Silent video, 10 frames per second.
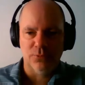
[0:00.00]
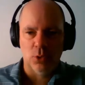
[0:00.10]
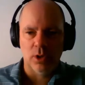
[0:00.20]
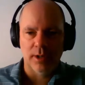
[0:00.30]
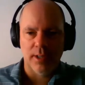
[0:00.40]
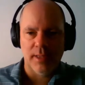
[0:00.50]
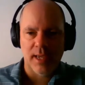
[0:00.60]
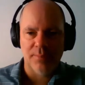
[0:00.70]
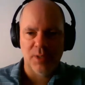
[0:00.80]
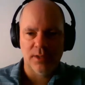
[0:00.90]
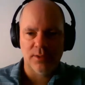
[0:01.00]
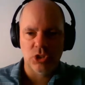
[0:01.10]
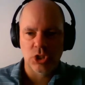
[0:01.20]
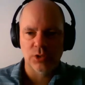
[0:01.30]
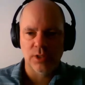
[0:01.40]
four in the NBA and the
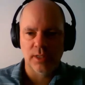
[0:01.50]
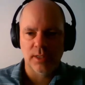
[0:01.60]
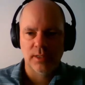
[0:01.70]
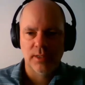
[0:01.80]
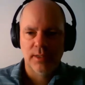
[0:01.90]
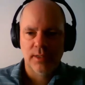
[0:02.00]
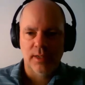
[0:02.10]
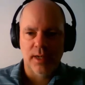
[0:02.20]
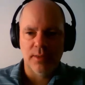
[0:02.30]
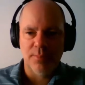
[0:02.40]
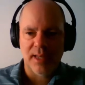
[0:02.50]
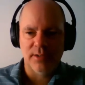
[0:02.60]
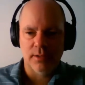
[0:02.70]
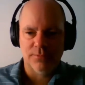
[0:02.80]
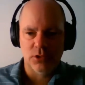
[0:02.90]
G League and the main
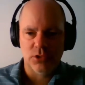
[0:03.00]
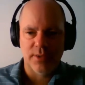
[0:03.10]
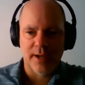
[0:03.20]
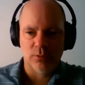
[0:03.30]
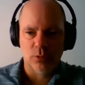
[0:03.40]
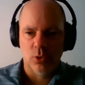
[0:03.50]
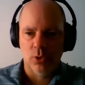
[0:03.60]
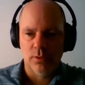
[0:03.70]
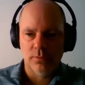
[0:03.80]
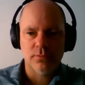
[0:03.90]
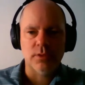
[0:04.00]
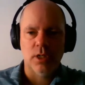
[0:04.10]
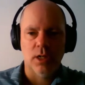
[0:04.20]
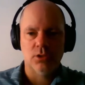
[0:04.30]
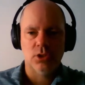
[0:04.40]
difference in that role
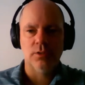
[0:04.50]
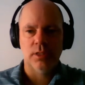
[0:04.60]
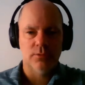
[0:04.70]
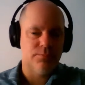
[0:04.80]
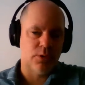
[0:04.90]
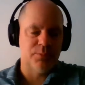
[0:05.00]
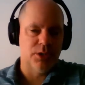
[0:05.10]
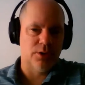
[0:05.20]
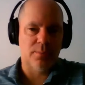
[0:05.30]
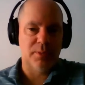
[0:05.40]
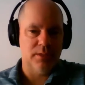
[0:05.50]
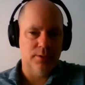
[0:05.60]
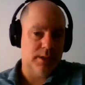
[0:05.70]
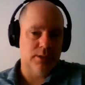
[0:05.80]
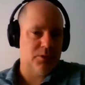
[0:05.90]
from Europe?
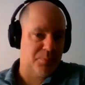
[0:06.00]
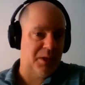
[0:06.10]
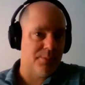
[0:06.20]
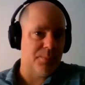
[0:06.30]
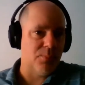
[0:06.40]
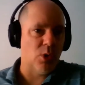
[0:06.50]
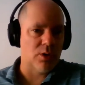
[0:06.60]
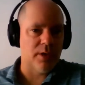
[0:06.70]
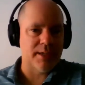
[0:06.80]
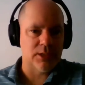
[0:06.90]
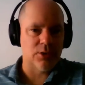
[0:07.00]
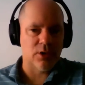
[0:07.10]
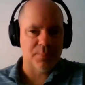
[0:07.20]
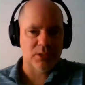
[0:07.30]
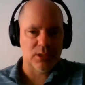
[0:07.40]
It's becoming more like
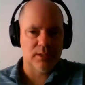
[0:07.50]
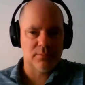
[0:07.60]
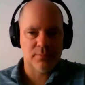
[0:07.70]
Europe, isn't it?